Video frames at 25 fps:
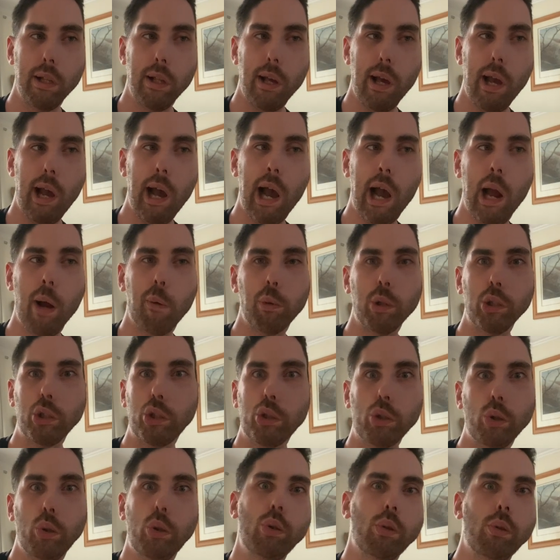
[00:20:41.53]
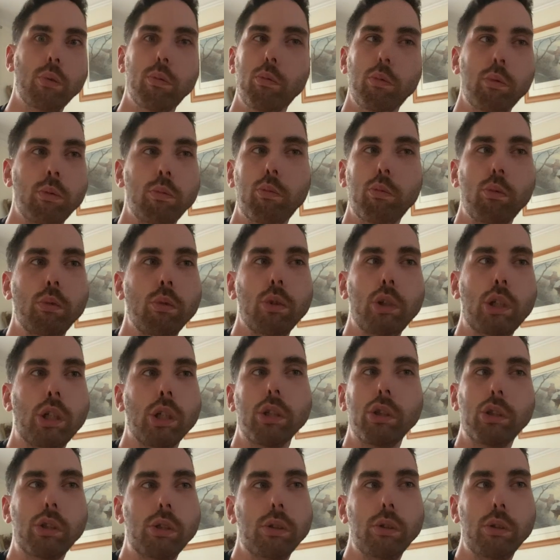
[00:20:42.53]
I was
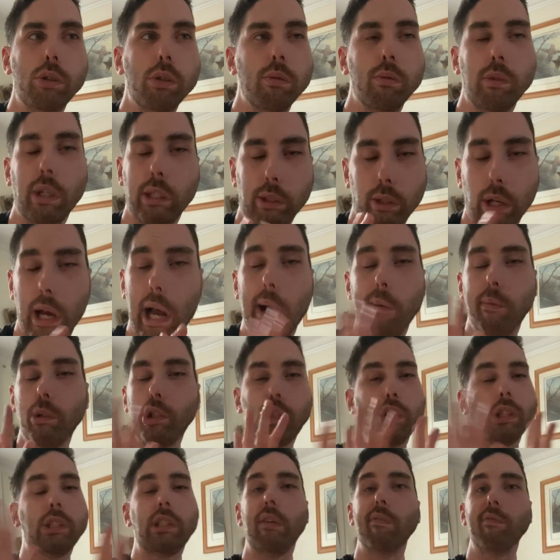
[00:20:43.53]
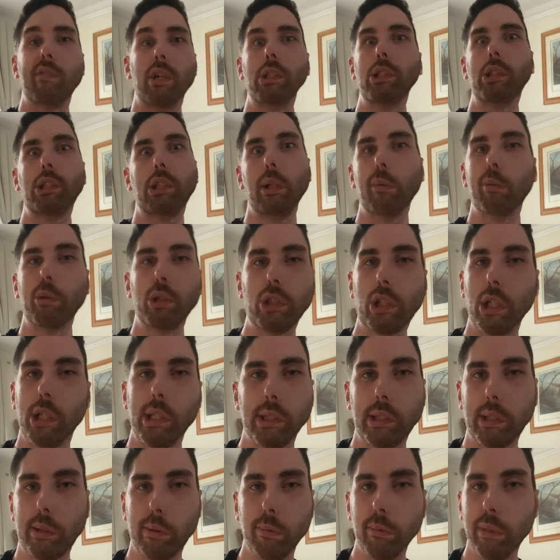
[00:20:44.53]
con like I was just convinced he was gonna
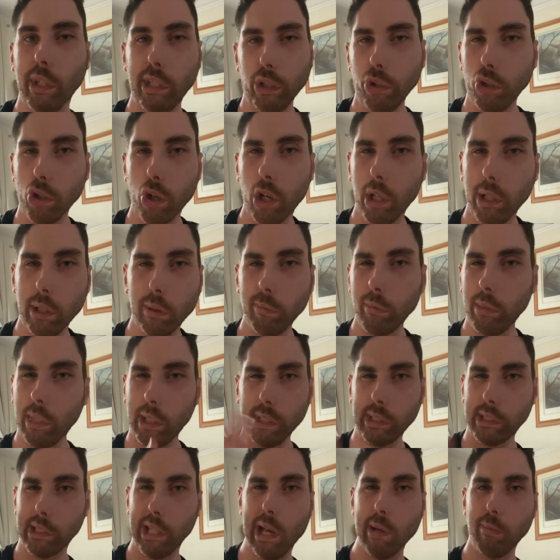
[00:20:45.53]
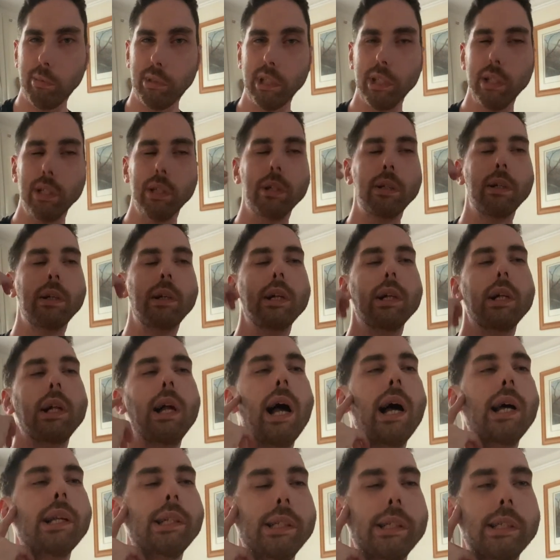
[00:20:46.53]
like not accept it,
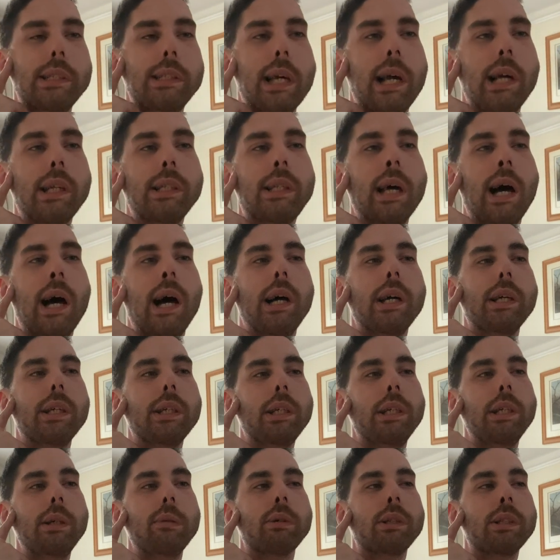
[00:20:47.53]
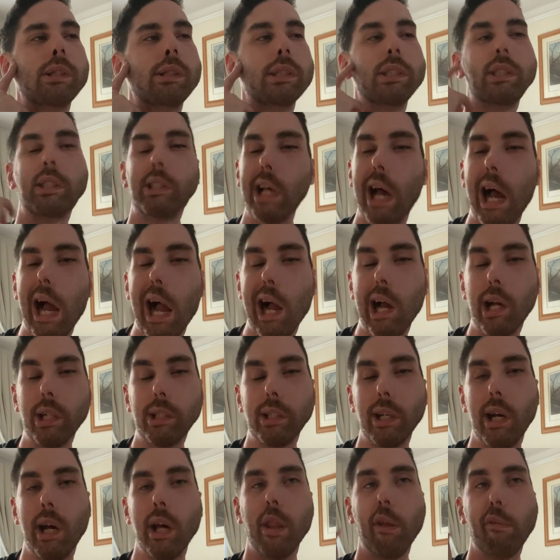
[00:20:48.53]
and he said that he was sad
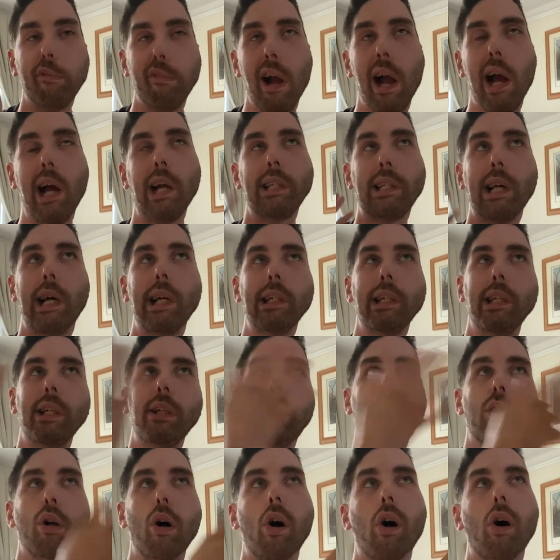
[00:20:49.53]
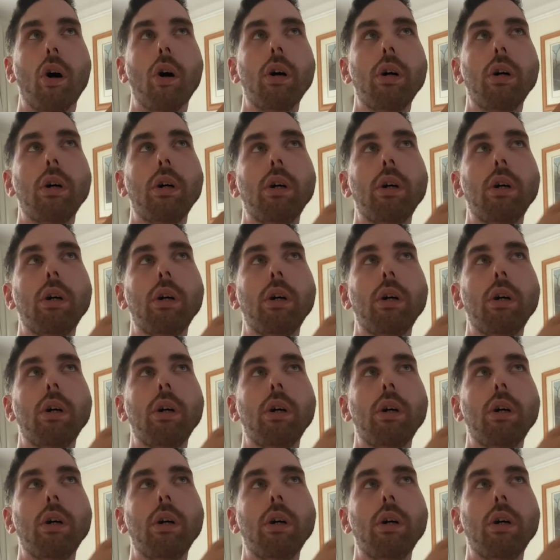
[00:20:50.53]
at the fact that he thought